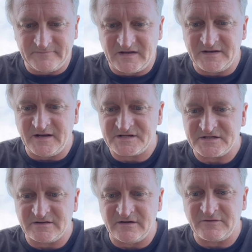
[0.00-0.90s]

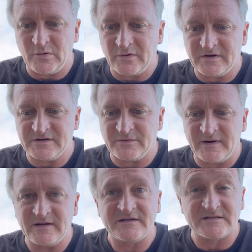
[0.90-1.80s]
connection of Corda
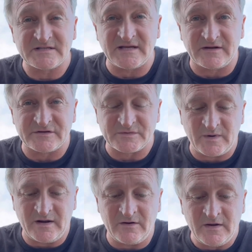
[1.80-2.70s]
directly to Stellar as
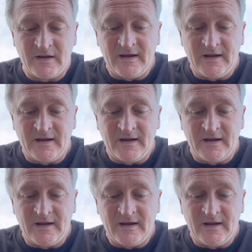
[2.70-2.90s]
well.